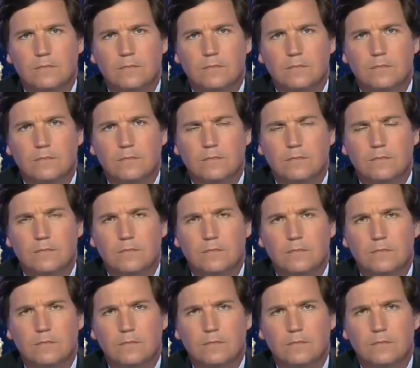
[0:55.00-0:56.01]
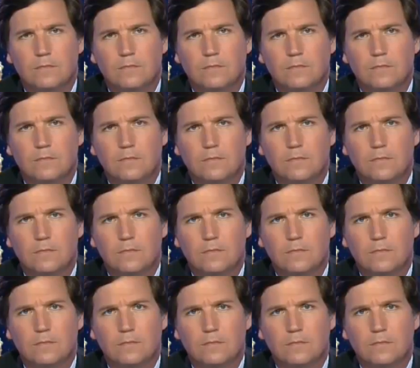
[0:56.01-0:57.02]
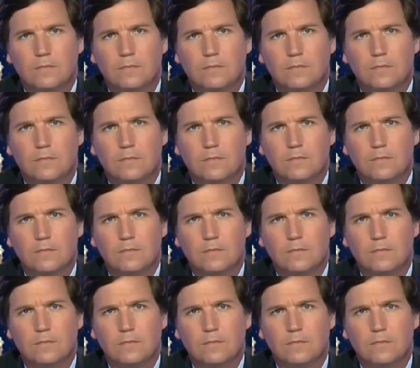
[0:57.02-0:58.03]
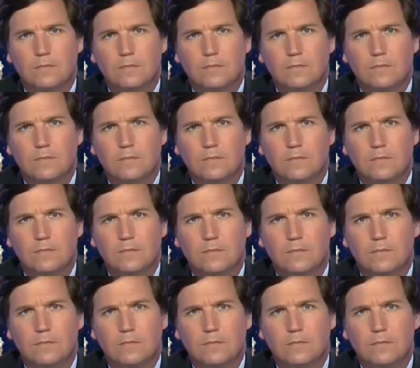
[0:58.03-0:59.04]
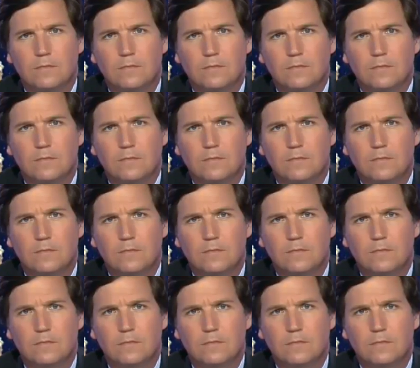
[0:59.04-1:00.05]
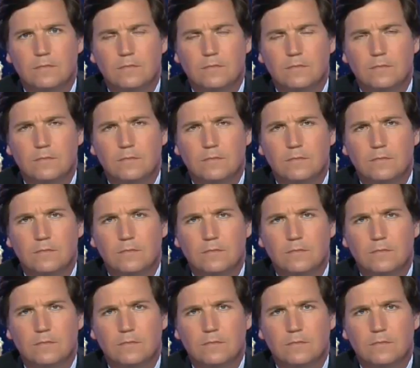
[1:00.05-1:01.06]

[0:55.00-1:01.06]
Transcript: [no speech]